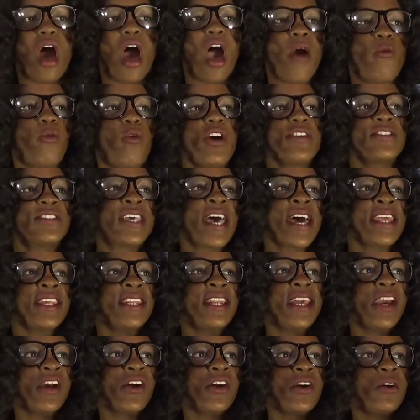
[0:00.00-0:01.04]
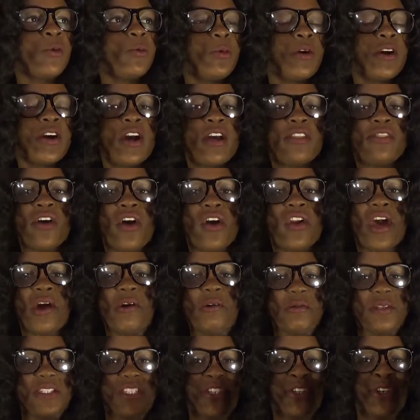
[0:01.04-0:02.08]
I once had an era where I thought
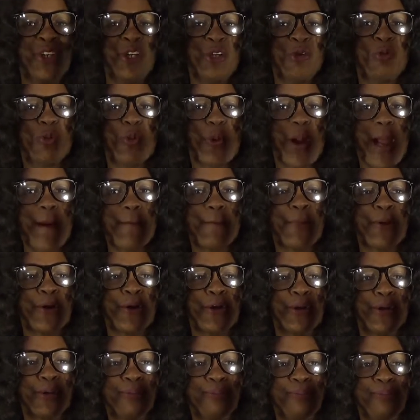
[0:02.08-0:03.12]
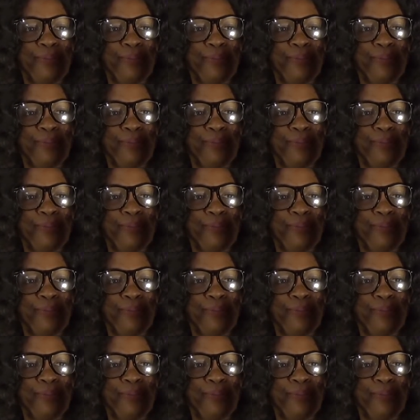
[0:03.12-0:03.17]
I was a good rapper.